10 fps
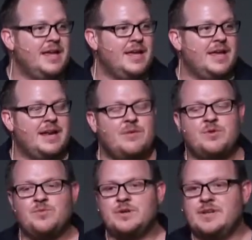And I
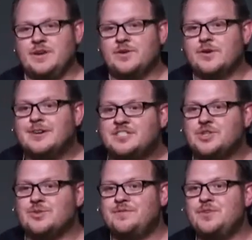would want to encourage
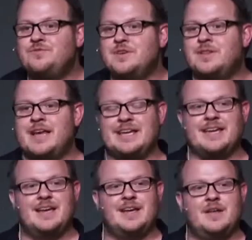you if you feel like,
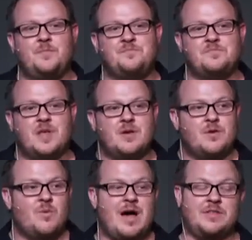
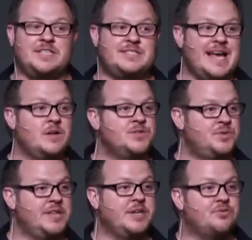wow, this sounds
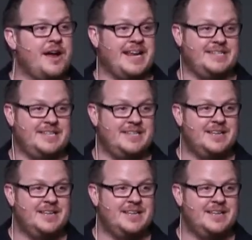really great.